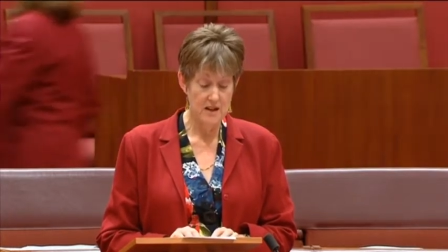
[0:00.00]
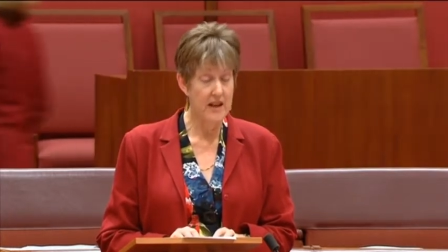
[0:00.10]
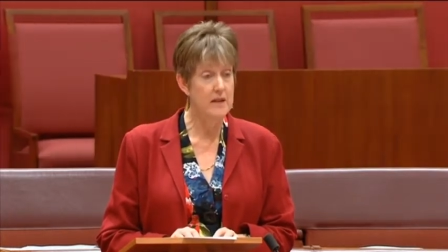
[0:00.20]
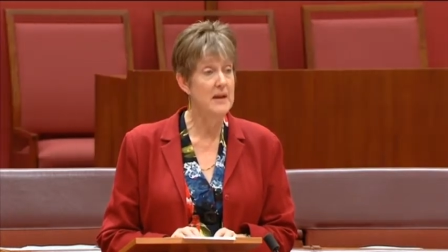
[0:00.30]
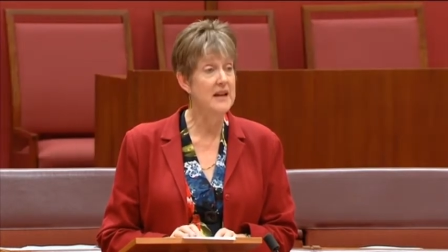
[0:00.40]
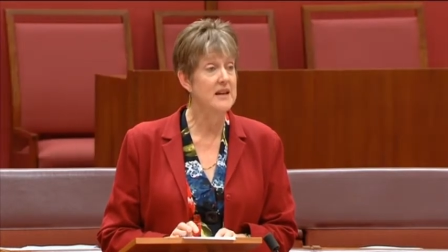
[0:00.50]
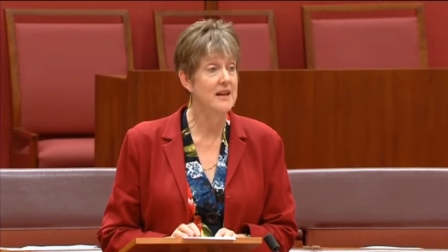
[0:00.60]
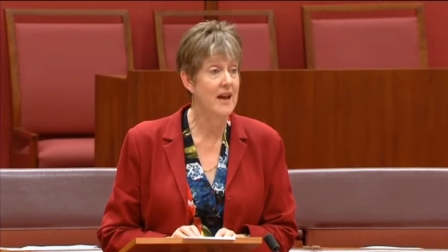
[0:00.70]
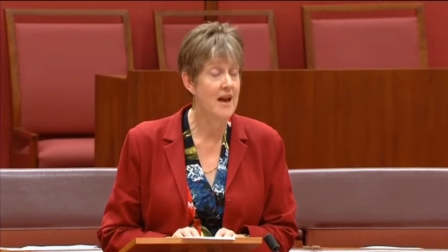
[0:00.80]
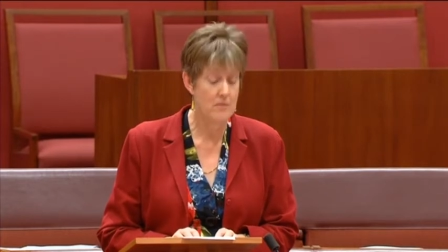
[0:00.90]
like making
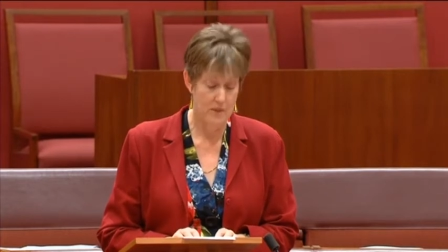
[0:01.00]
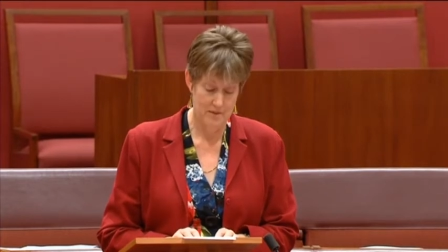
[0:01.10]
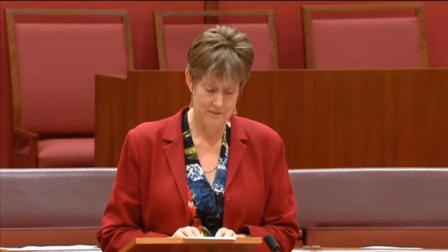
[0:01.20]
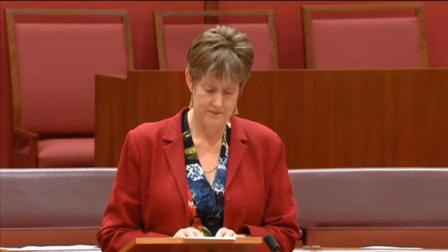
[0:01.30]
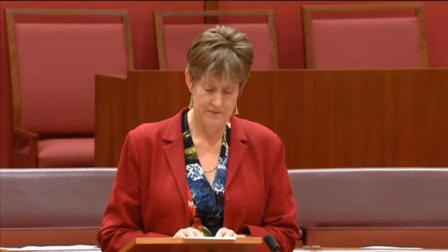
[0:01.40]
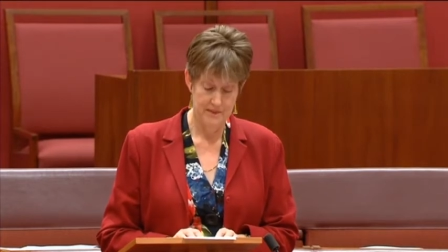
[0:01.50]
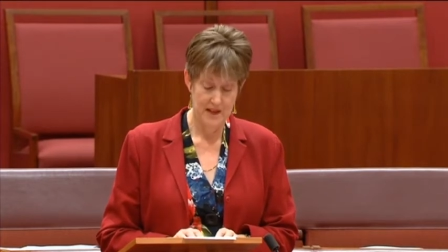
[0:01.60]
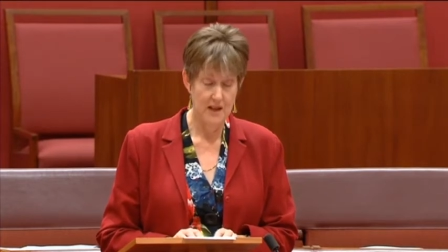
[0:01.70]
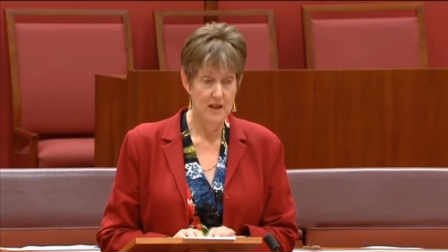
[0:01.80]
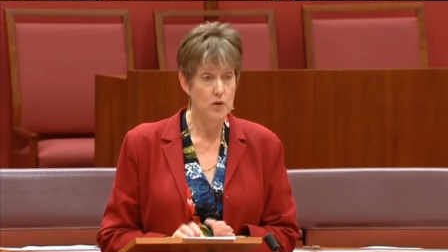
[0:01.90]
camp,
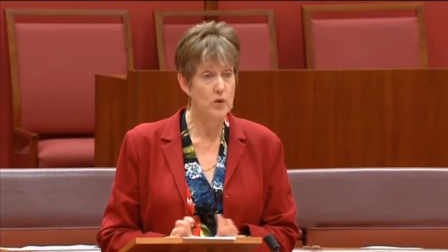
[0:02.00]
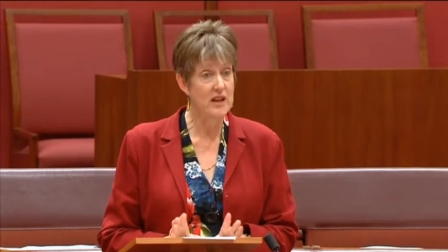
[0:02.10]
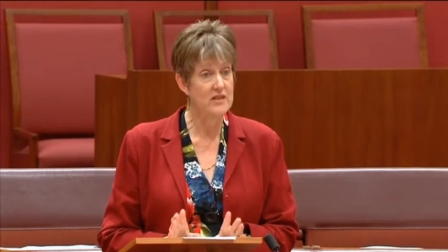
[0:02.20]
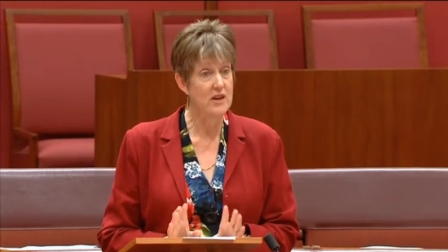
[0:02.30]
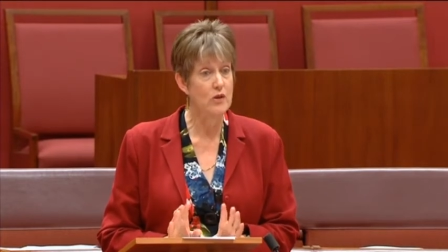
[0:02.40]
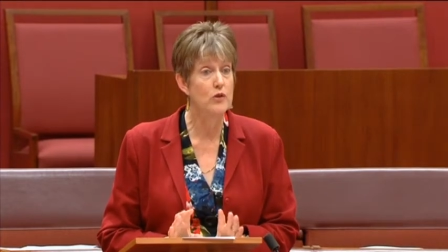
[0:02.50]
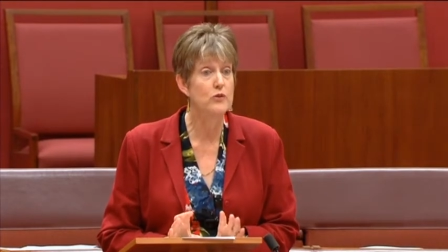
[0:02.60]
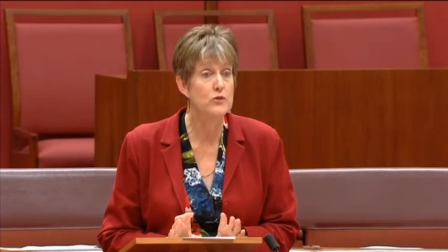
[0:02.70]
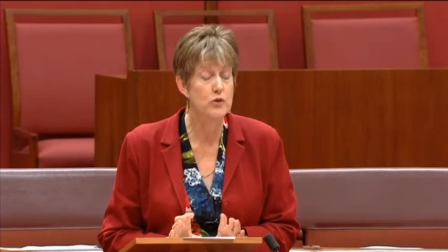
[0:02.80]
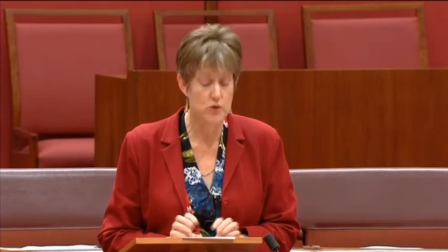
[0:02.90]
cooking their own
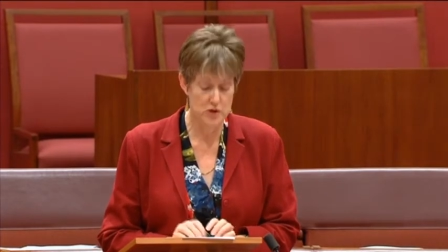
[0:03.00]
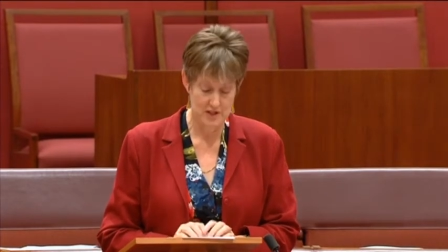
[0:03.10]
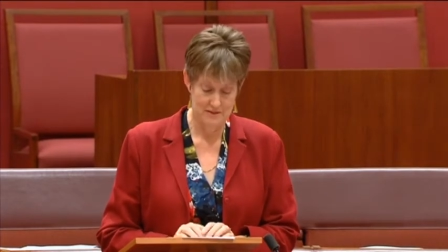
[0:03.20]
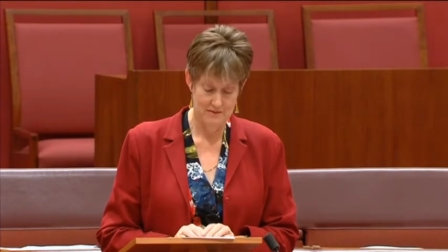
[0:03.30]
food,